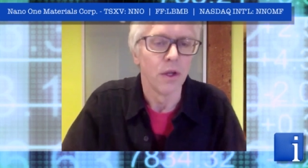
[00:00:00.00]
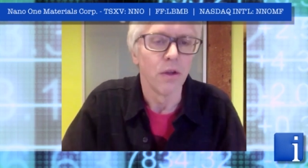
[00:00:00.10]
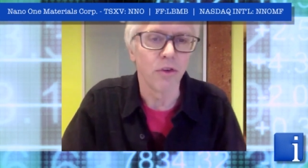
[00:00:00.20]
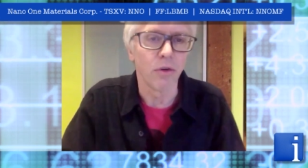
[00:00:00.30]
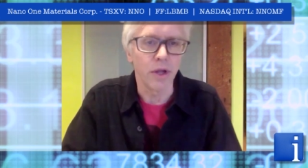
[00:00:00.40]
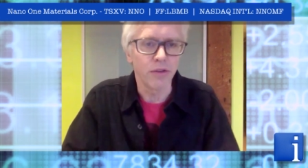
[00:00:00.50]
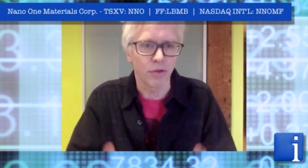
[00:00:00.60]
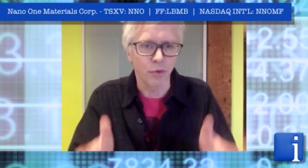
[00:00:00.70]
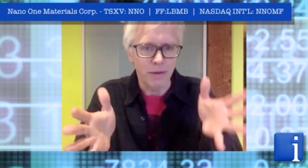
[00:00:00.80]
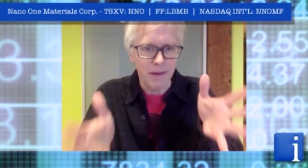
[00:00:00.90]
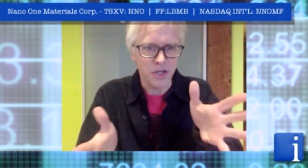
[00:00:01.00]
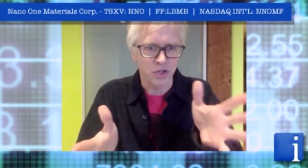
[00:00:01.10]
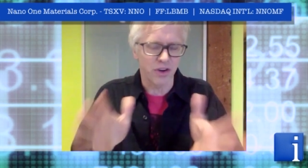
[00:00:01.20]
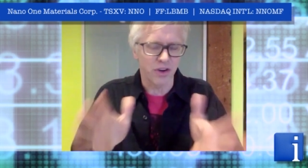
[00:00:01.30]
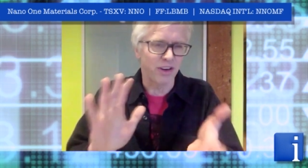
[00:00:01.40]
So it's a
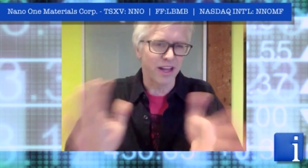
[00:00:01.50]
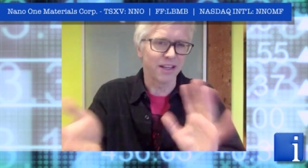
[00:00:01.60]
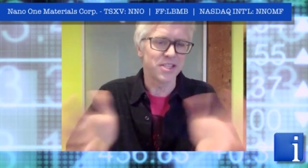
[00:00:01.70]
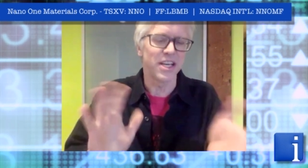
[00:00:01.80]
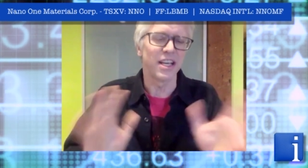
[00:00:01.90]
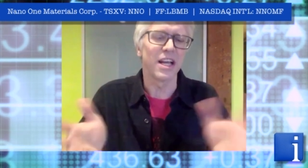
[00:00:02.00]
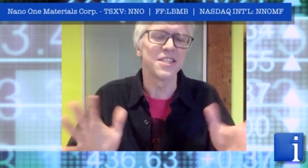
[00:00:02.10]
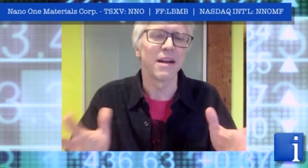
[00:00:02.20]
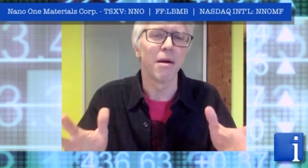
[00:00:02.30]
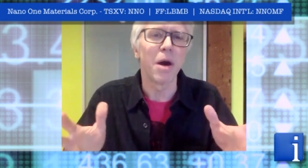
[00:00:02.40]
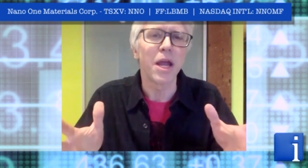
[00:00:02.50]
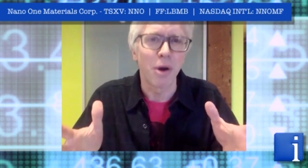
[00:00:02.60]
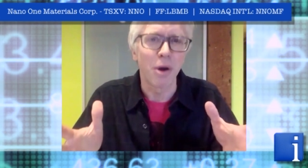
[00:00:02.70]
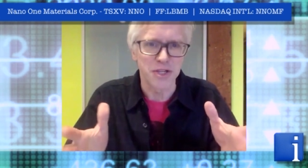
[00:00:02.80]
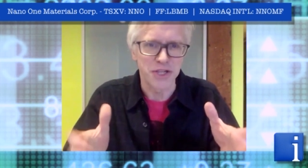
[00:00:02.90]
three-dimensional structure, like let's say, like I said, a monkey
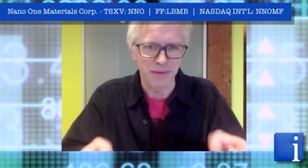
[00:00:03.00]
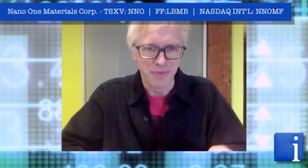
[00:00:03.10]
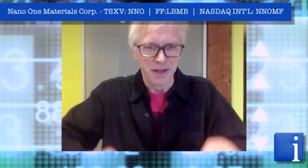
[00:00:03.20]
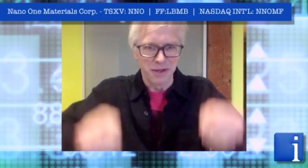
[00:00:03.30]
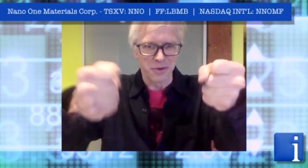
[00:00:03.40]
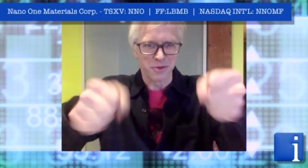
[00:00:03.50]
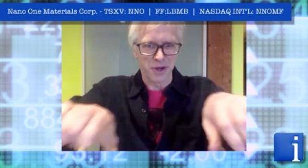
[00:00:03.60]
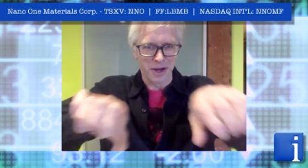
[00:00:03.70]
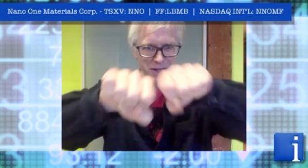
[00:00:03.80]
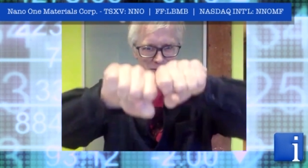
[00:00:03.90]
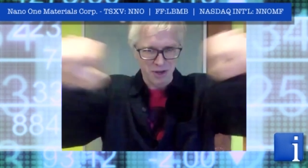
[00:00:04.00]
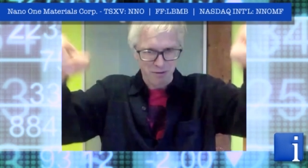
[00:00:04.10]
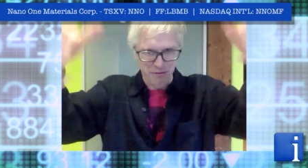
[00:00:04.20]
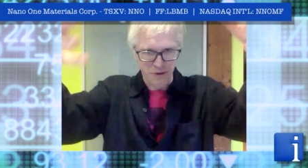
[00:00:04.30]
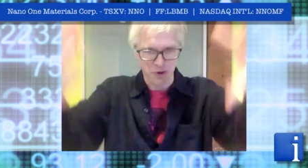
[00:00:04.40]
bar set. So it's got it's got
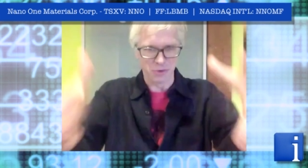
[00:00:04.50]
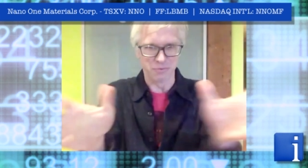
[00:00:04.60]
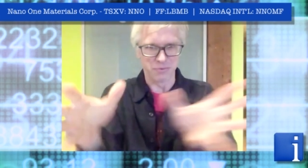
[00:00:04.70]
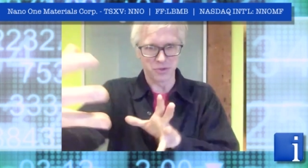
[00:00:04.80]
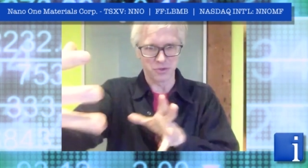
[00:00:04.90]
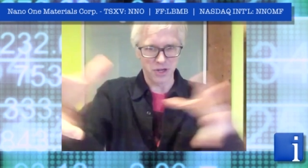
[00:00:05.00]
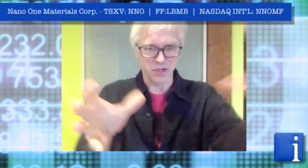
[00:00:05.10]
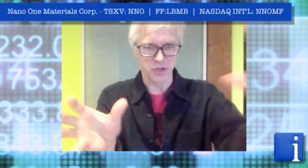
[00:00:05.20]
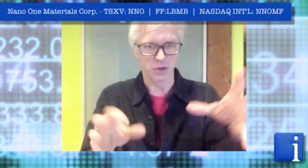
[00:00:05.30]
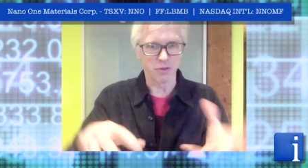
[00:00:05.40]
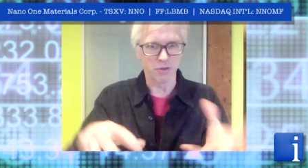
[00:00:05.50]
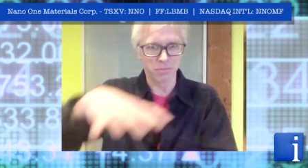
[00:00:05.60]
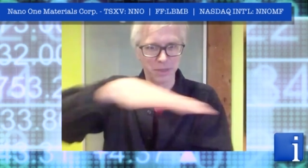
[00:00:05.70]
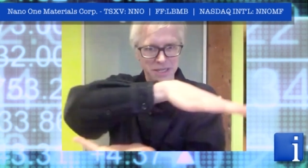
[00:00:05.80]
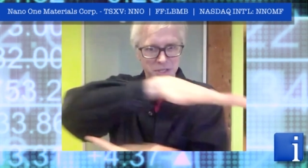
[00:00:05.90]
vertical structures all over the
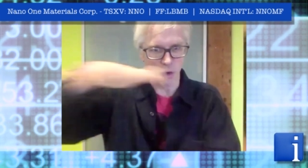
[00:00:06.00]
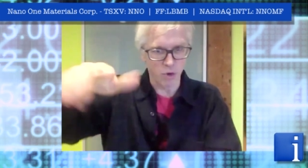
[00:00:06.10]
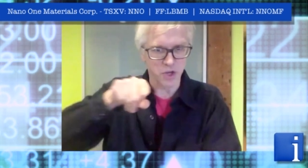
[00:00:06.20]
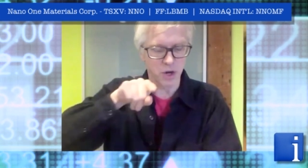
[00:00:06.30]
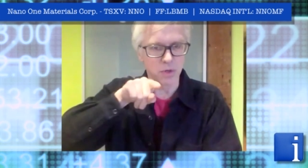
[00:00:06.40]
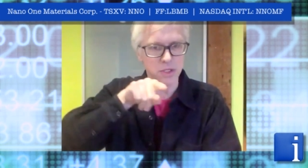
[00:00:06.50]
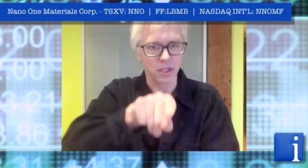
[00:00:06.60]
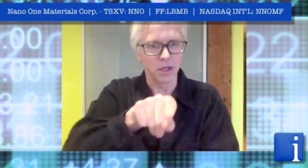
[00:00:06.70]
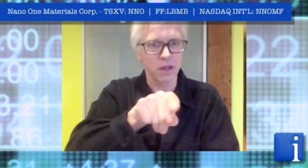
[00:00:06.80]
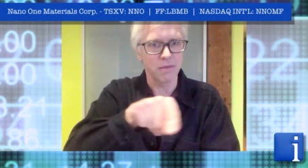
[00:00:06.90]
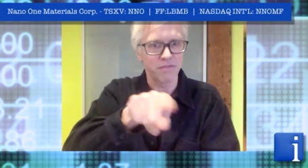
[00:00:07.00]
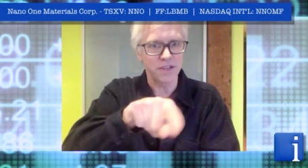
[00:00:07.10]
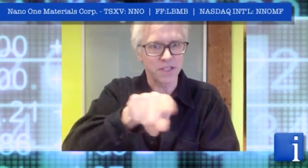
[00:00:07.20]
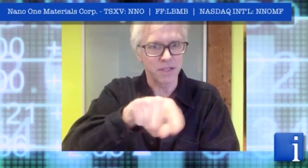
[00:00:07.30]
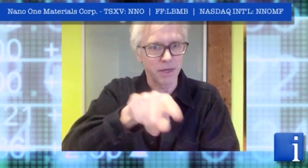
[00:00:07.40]
place and horizontal ones, and lithium
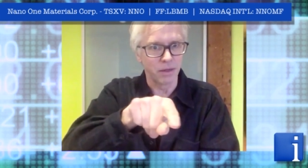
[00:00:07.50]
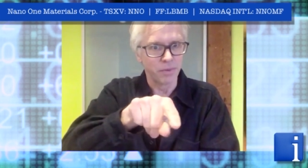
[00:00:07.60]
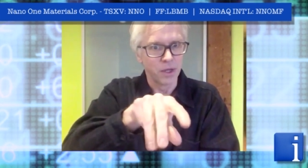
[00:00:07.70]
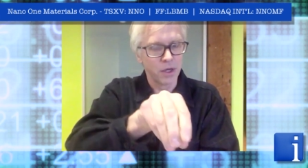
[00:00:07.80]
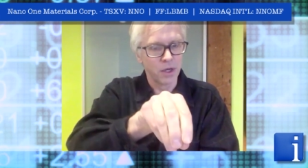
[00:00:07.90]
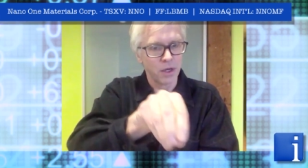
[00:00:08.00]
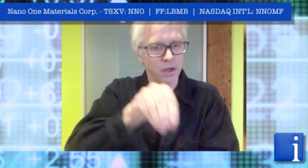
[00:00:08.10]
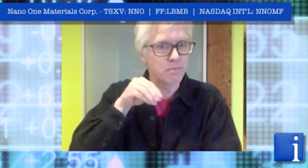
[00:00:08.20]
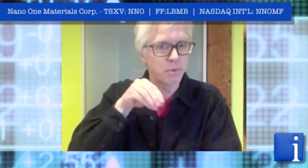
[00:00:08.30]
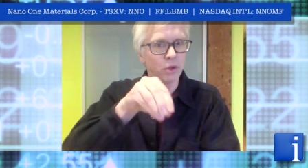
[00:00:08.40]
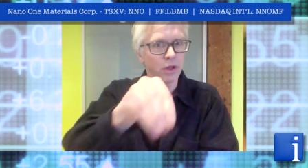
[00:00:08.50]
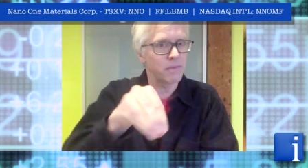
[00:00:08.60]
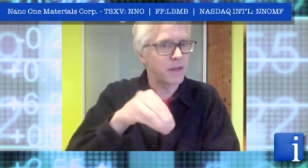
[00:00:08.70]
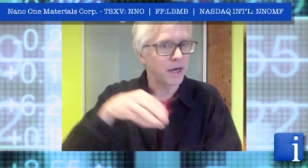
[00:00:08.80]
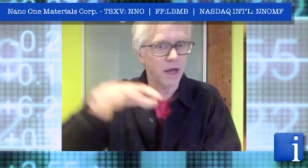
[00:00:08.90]
fits in the middle. You can pull
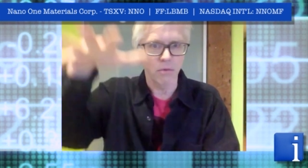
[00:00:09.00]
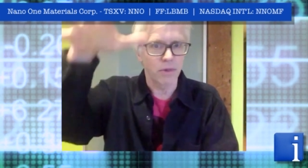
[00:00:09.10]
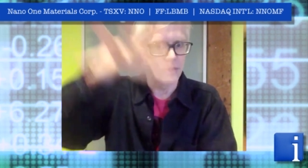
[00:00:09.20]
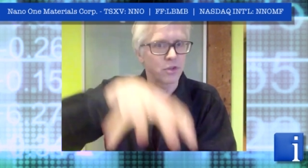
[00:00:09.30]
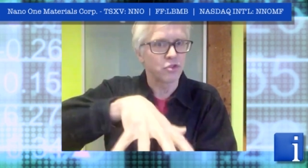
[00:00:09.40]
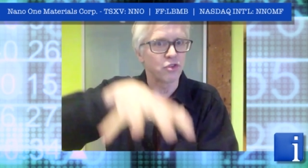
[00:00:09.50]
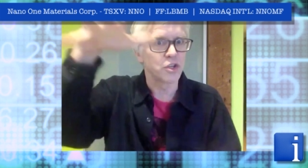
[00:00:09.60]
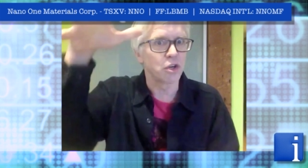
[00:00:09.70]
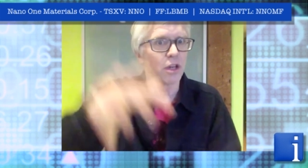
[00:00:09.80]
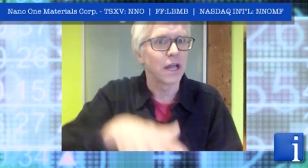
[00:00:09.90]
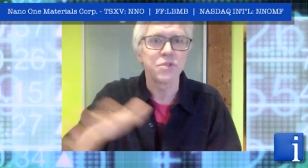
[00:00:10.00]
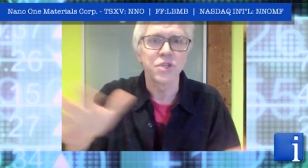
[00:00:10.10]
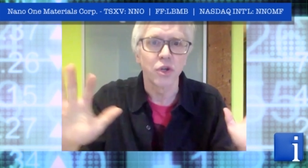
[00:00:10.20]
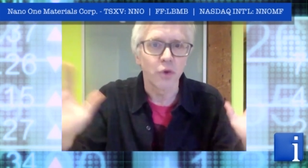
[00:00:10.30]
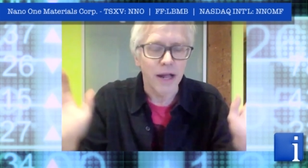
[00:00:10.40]
lithium in and out without the structure
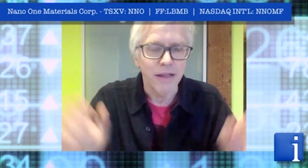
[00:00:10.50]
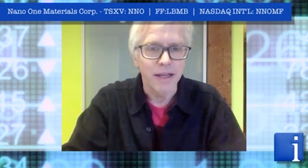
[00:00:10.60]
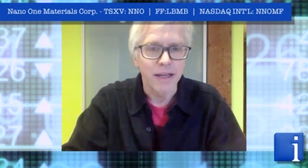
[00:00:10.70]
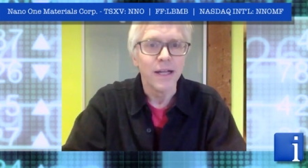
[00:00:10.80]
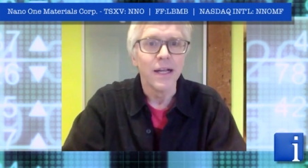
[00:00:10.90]
collapsing or doing anything,